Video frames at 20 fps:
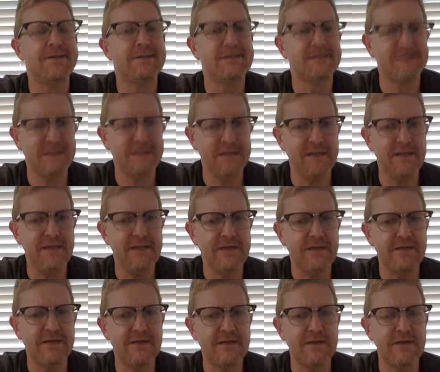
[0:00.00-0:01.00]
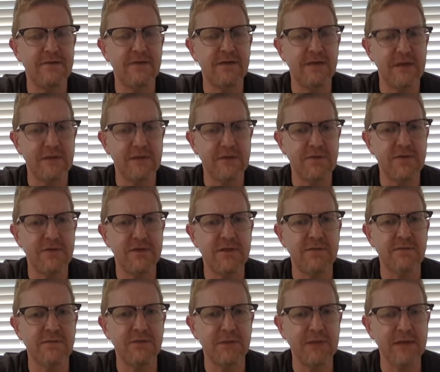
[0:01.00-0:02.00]
city of a country, the
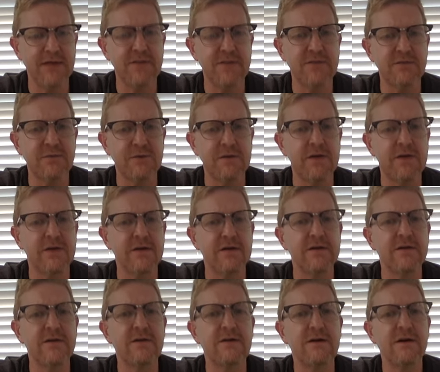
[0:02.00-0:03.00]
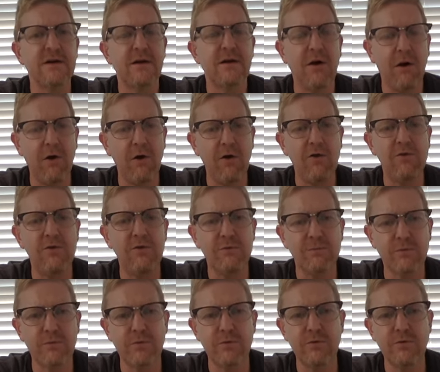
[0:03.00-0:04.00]
place where all the
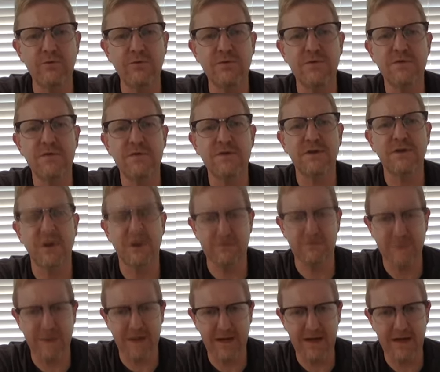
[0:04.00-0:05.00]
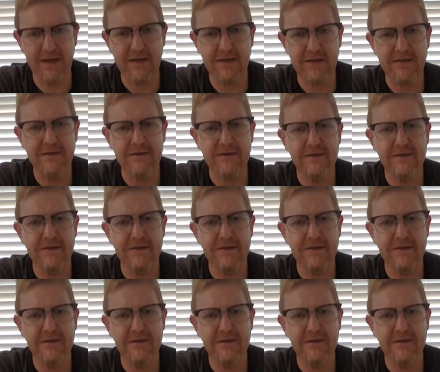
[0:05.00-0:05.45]
rules are made?